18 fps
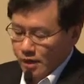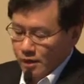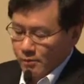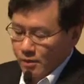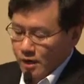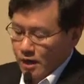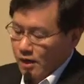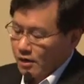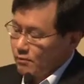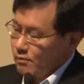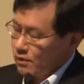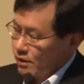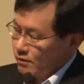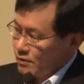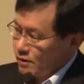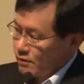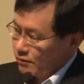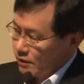but how
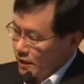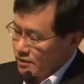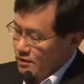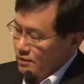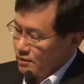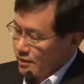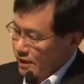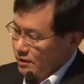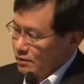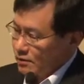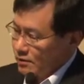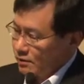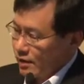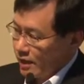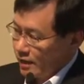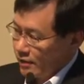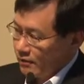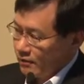about the residential
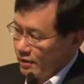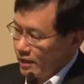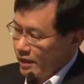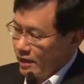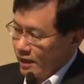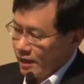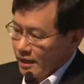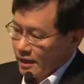area